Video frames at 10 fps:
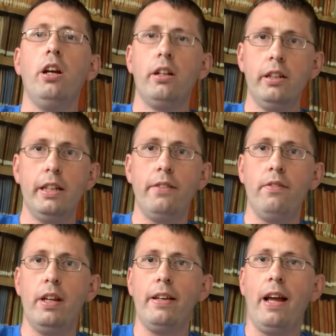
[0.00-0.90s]
Good
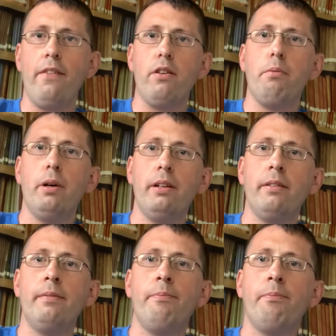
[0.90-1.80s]
evening, everyone.
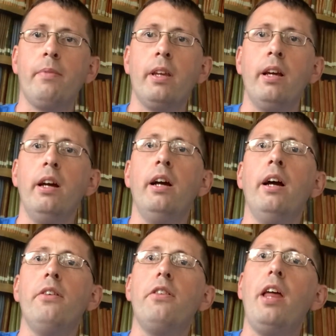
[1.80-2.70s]

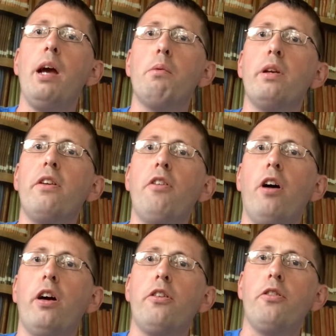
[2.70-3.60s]
Today I want to
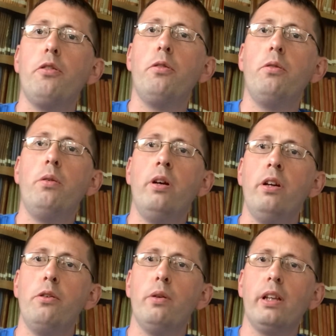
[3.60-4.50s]
talk to
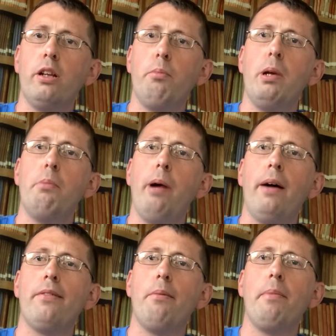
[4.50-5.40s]
you a little bit about
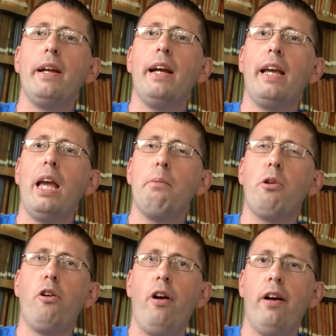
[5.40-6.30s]
something I came
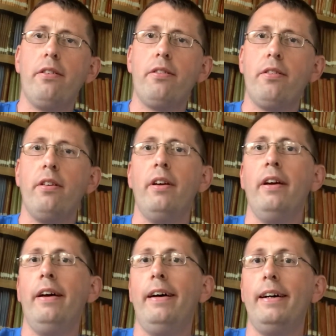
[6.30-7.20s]
across
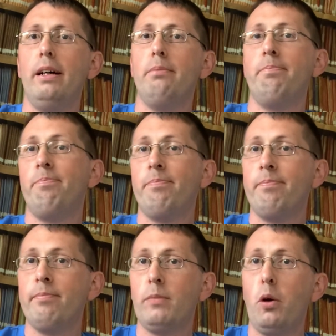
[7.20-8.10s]

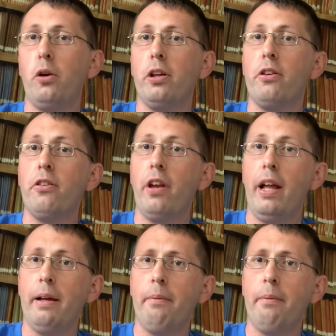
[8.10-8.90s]
earlier today.